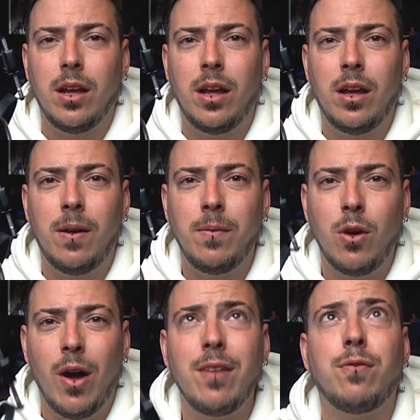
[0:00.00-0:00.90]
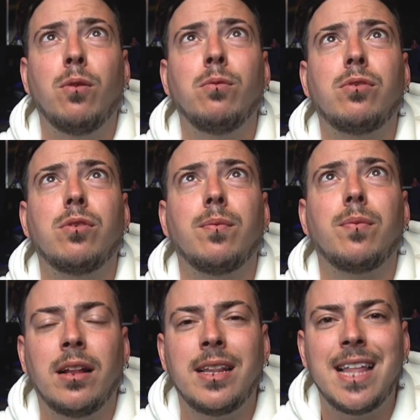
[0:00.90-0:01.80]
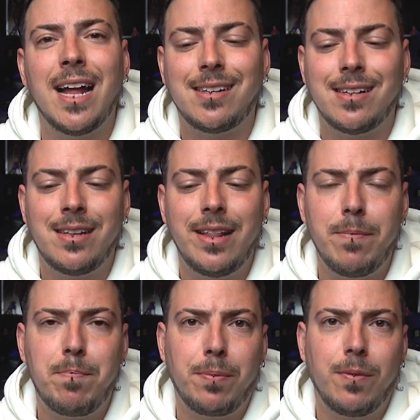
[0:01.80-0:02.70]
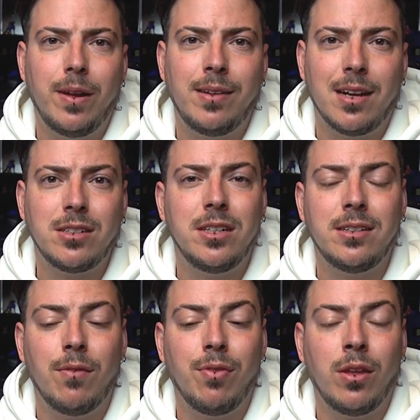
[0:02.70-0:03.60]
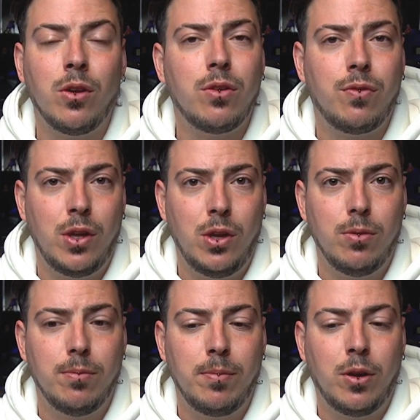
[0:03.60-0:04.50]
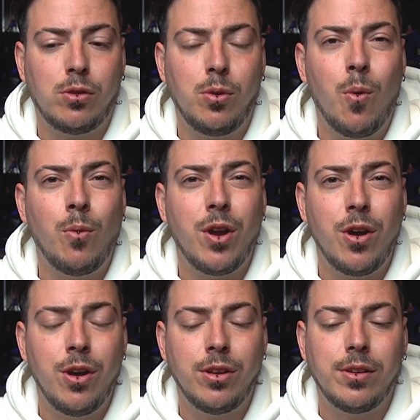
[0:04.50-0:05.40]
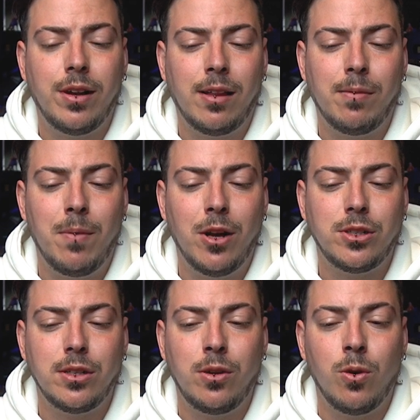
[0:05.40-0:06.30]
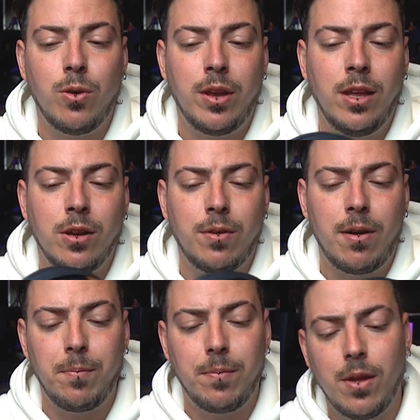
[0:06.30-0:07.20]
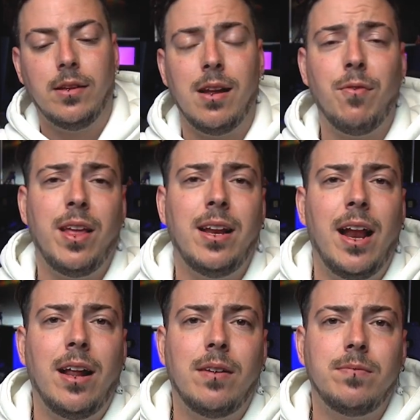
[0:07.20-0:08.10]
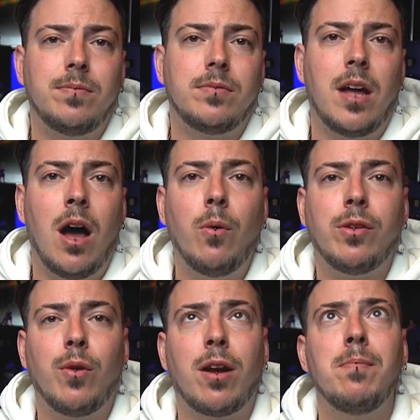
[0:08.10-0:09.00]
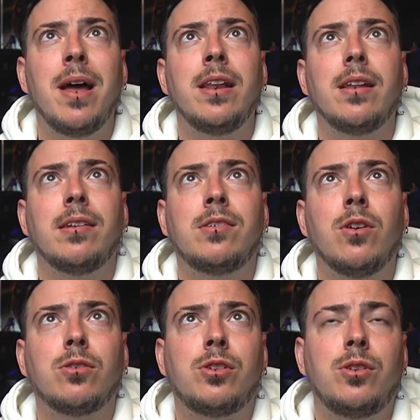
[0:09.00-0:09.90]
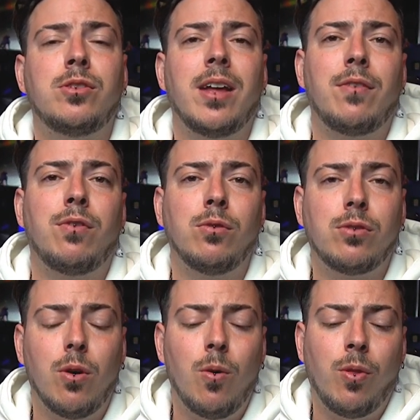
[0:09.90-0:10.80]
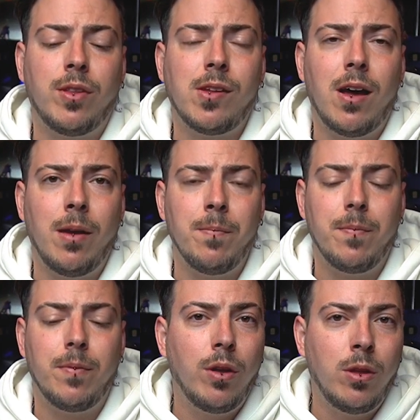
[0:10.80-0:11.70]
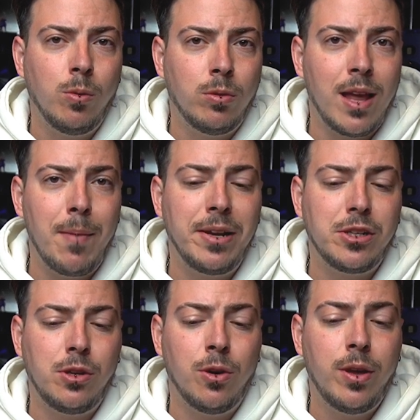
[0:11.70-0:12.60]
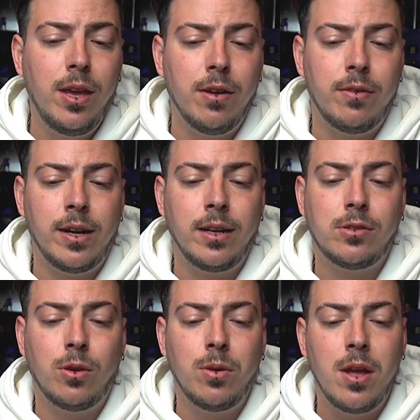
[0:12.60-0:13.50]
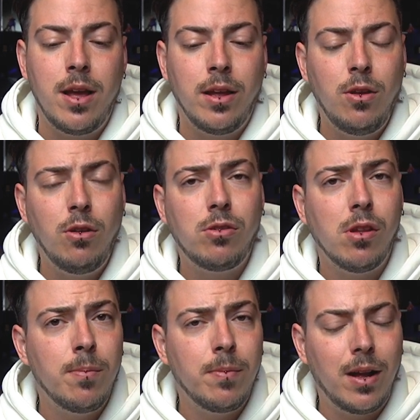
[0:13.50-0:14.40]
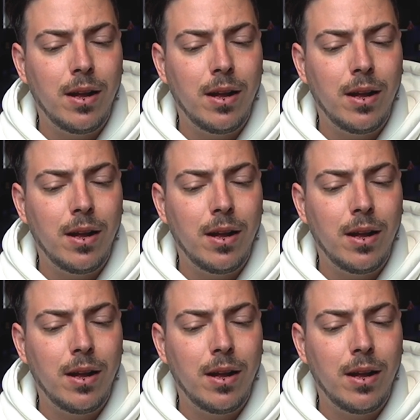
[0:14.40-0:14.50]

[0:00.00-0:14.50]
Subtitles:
your headphones, that dip is actually something good for you because you won't hurt as much your eardrum. Something that I always recommend is not to use headphones all the time. You'll damage your hearing. So use them